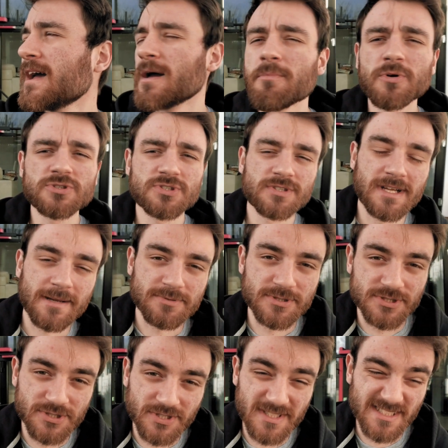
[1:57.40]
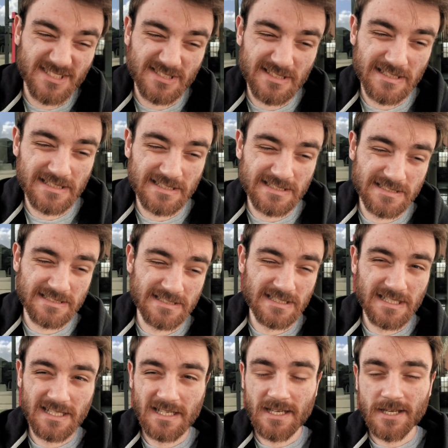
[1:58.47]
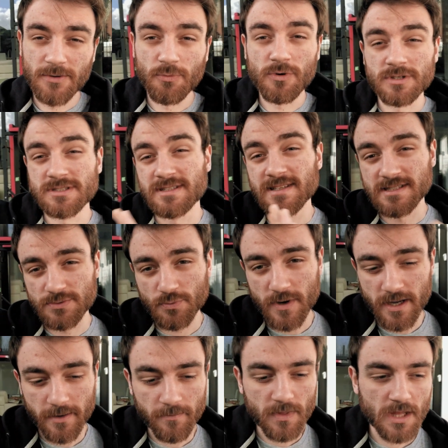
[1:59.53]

A motion capture shoot is it works this way.